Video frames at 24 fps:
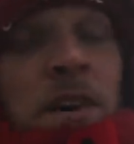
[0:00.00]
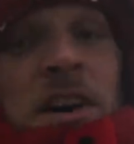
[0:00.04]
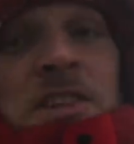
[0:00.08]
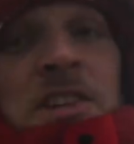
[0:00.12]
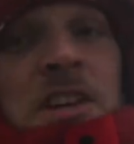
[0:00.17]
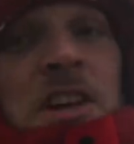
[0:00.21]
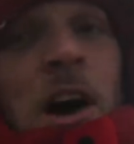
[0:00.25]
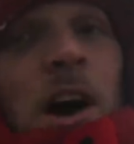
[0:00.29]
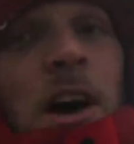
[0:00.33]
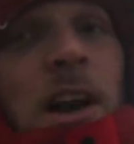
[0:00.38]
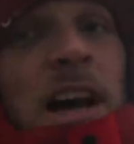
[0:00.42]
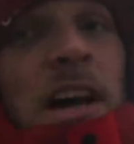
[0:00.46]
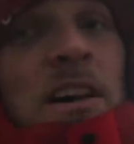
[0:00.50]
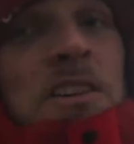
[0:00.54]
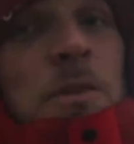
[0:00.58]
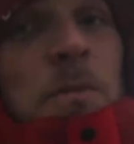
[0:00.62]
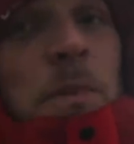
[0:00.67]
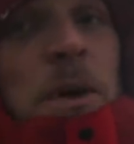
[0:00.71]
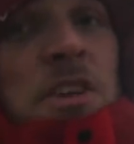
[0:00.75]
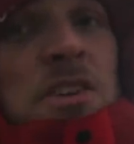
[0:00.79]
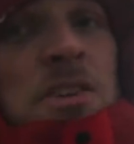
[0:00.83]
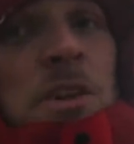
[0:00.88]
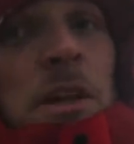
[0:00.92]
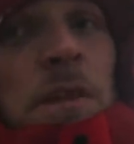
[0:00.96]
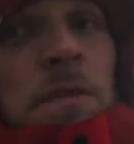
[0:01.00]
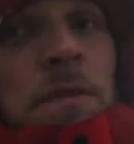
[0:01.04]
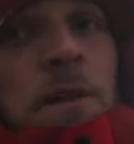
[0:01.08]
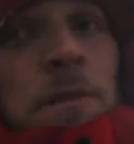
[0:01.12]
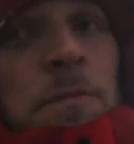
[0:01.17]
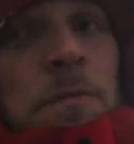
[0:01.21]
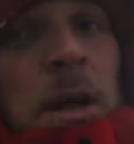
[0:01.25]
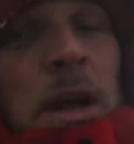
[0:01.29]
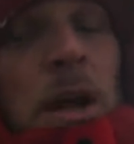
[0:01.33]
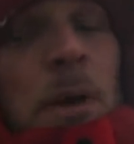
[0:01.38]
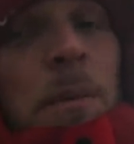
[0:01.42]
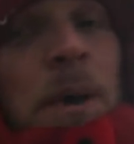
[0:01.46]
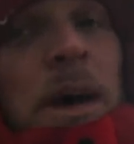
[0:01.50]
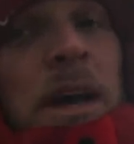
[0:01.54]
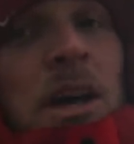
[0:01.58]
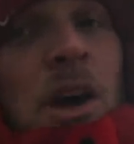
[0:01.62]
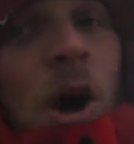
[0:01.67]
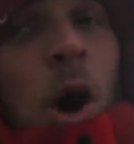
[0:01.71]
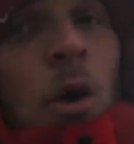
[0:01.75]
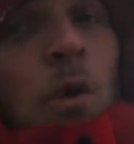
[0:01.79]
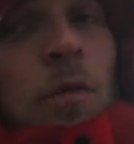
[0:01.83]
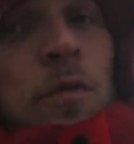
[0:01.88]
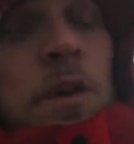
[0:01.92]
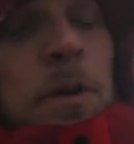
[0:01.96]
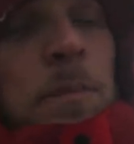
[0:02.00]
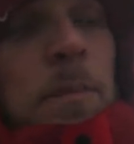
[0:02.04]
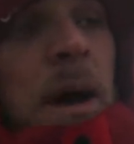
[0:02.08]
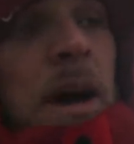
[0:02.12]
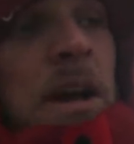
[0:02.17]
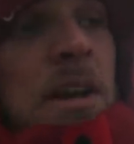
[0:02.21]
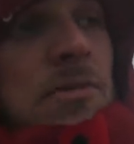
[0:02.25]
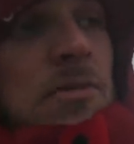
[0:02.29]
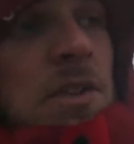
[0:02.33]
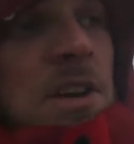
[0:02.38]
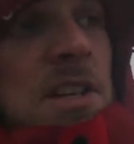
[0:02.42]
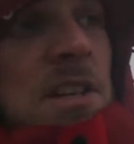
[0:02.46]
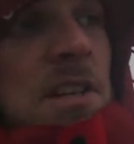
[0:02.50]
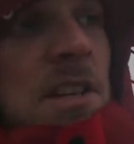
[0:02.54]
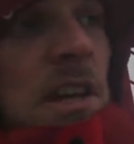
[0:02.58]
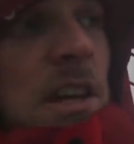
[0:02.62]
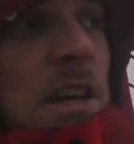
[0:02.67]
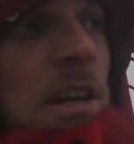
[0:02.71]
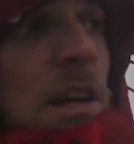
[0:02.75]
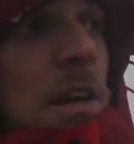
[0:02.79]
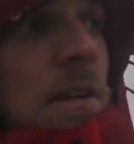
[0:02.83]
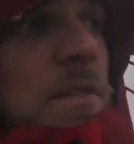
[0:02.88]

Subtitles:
I've actually got an exhibition. If you've been on my Ko-fi page recently,